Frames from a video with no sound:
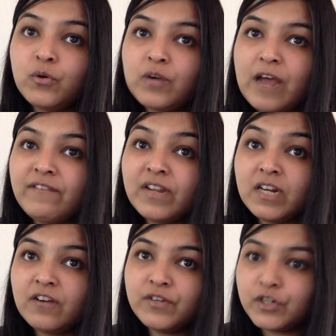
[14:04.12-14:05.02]
have
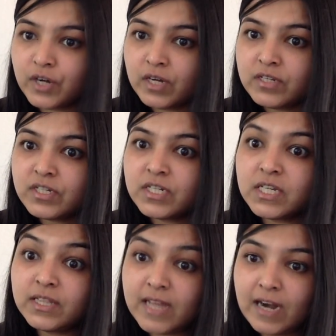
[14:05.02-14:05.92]
enough trust
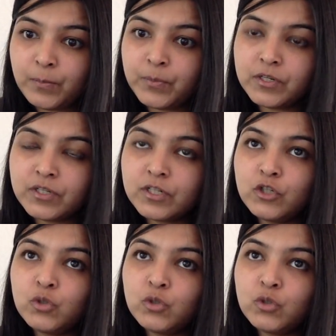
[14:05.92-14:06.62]
in that person